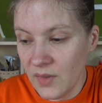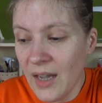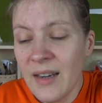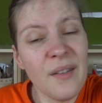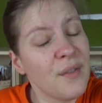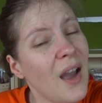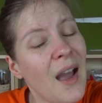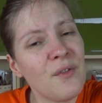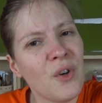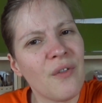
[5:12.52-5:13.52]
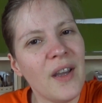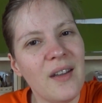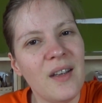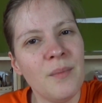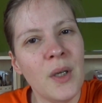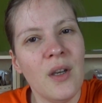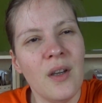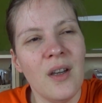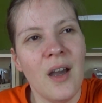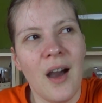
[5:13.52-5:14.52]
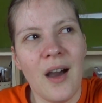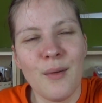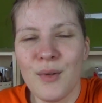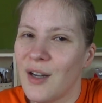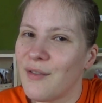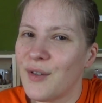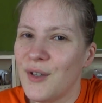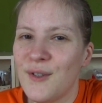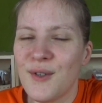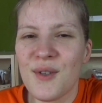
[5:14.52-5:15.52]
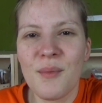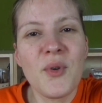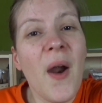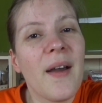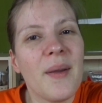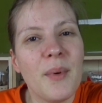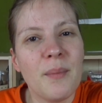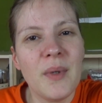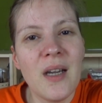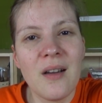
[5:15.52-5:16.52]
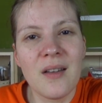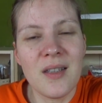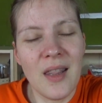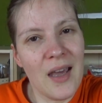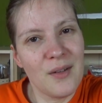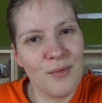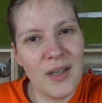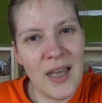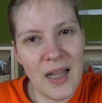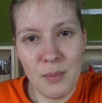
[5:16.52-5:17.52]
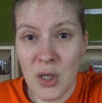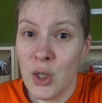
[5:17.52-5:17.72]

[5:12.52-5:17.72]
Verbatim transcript: And if you haven't already, I would love for you to subscribe because that really helps.